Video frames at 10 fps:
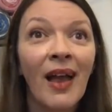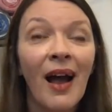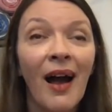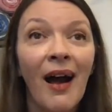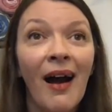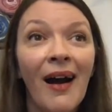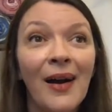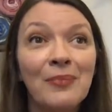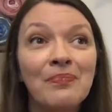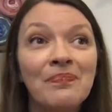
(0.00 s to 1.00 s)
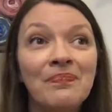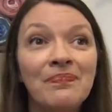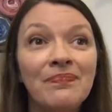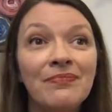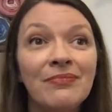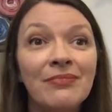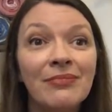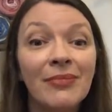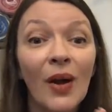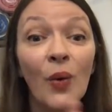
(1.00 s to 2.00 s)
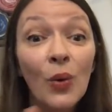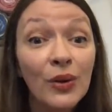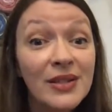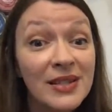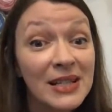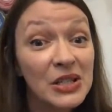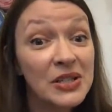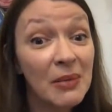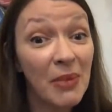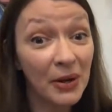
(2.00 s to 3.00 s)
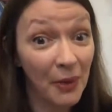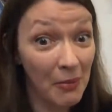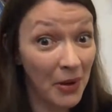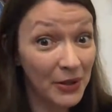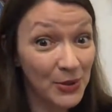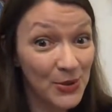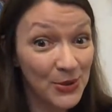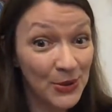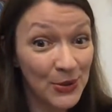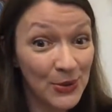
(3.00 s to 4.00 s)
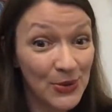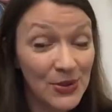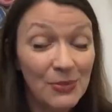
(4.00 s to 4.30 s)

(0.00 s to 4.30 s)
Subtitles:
all the stitches that my grandma used to use.